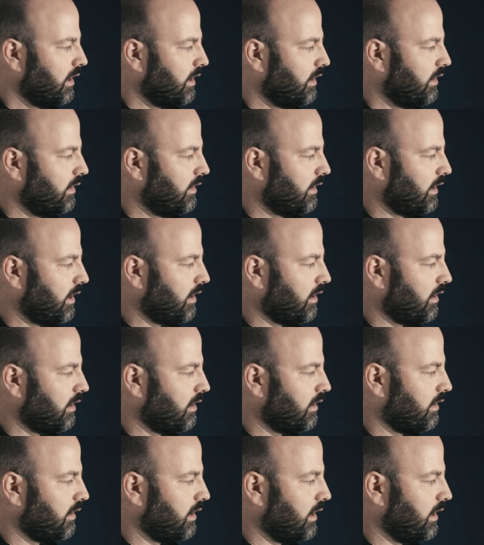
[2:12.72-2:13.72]

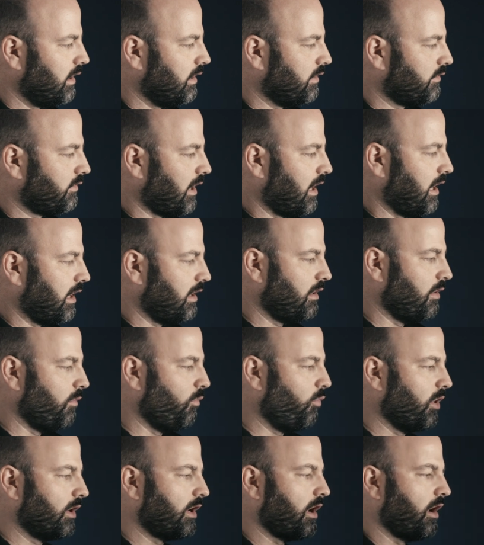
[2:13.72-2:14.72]
There is a
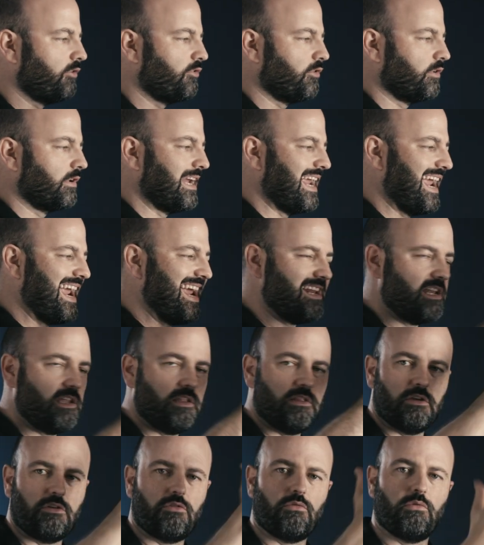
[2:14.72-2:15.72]
180
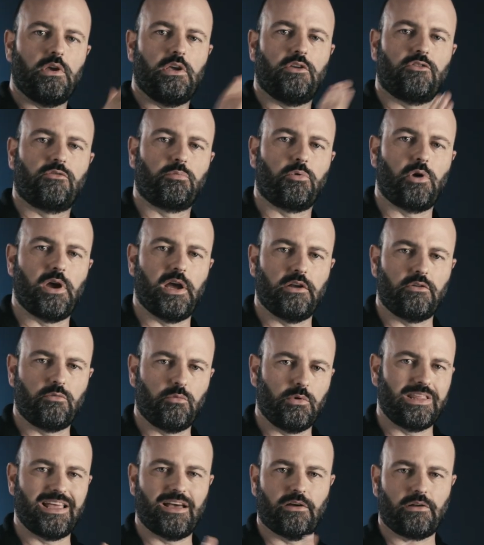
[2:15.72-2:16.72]
degree spread
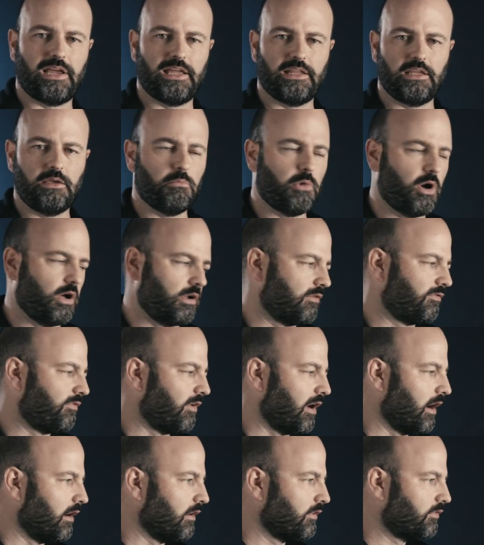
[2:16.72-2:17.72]
without any
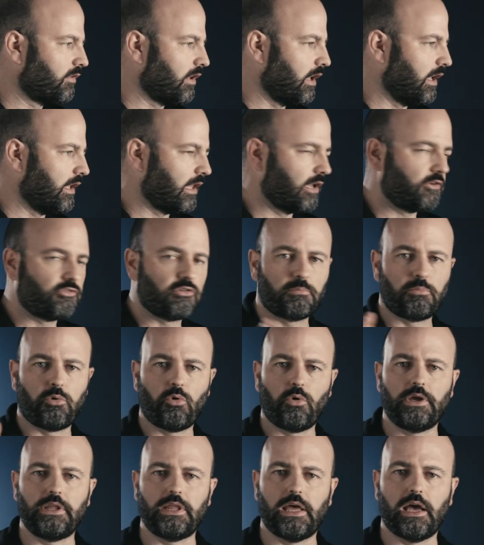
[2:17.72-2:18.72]
modifiers. And I should
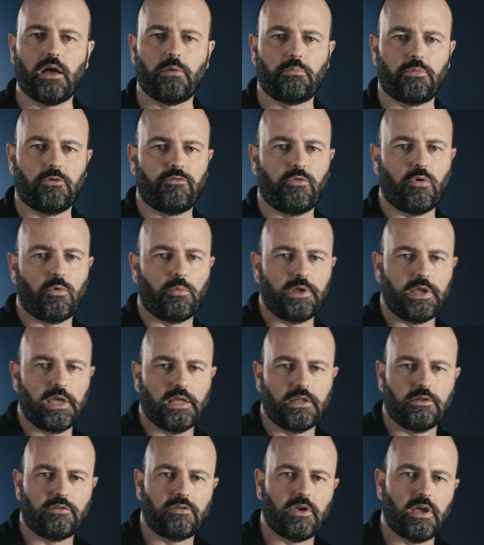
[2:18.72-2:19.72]
point out before we
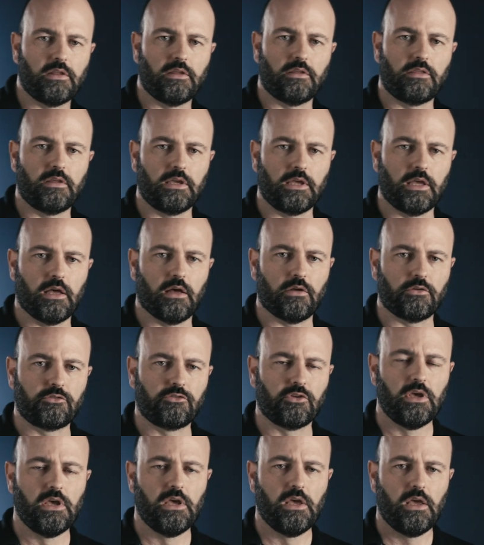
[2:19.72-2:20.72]
get into anything
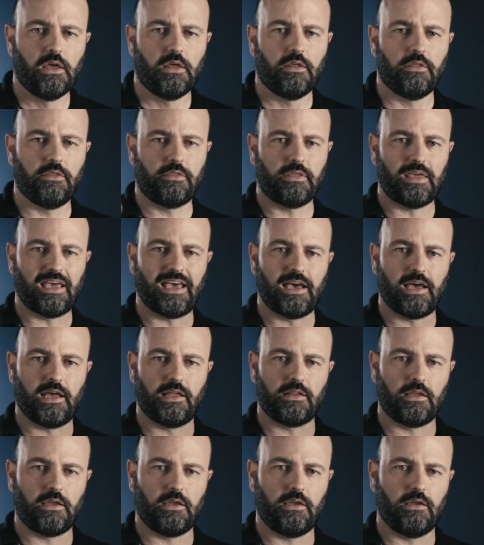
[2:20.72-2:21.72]
else
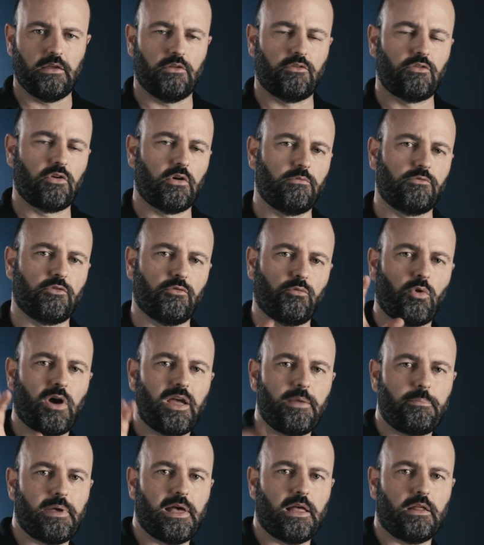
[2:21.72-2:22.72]
that in terms of
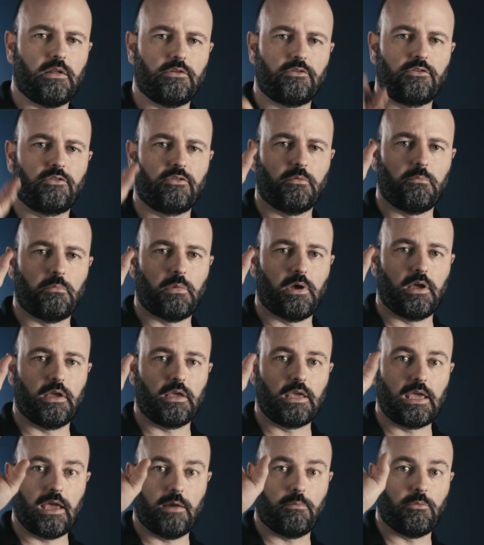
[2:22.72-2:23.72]
white balance, my
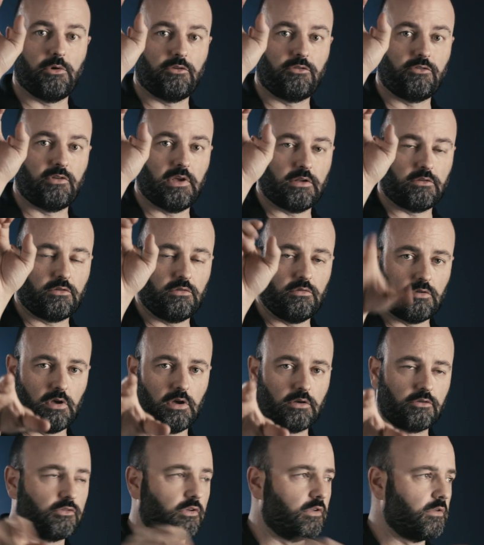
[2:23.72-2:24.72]
camera is set to
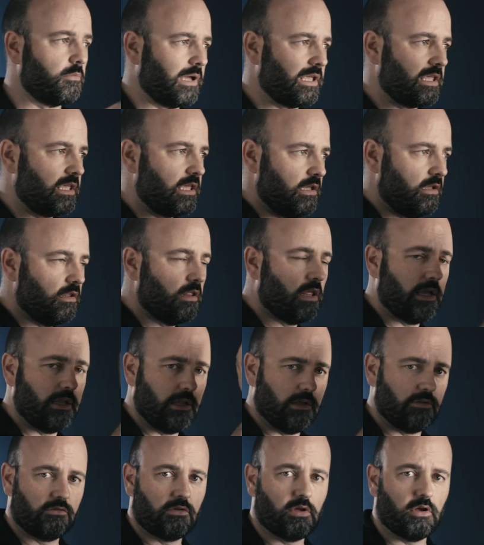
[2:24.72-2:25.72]
tungsten. My key light
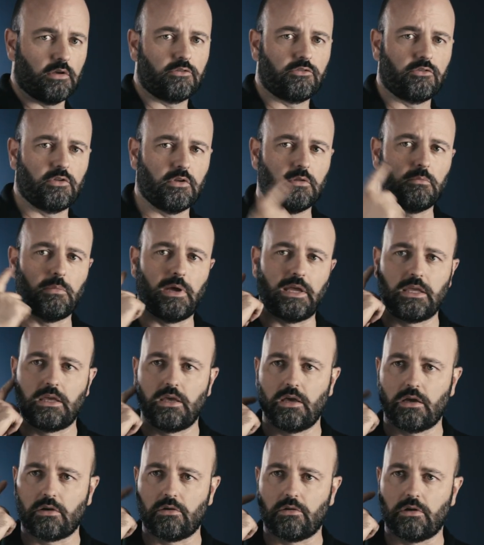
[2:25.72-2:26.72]
is tungsten. My
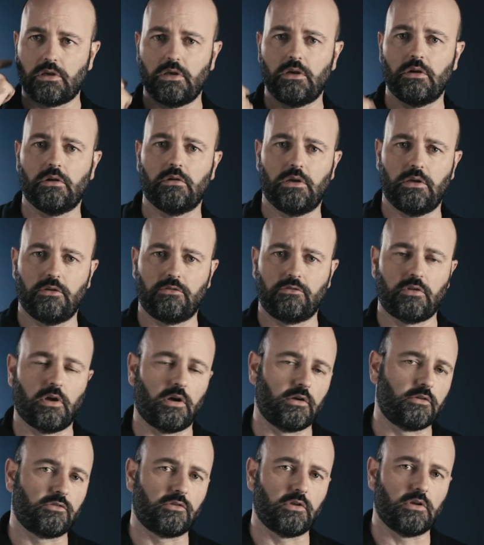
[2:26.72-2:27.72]
kicker here is
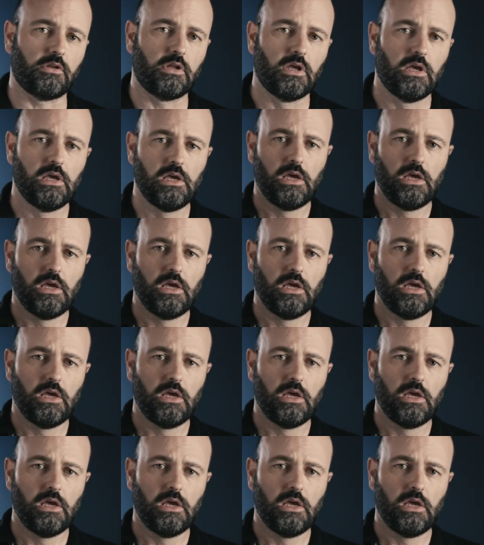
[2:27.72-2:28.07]
tungsten.